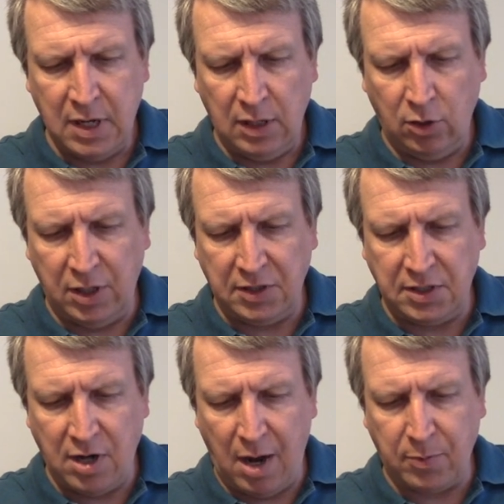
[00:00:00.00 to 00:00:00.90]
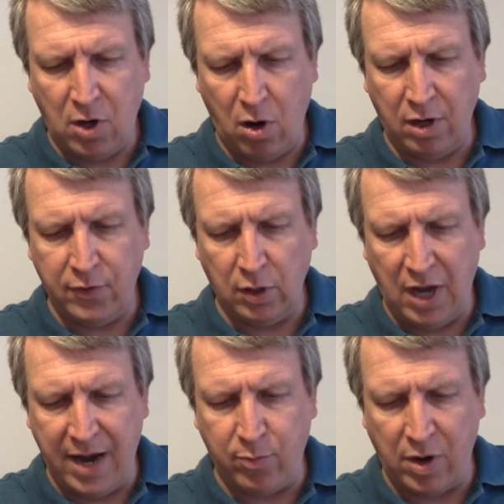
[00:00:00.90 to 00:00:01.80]
Look at the top card of your
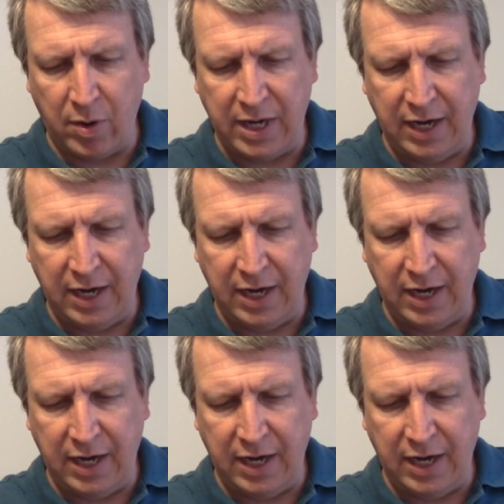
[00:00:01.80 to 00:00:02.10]
library.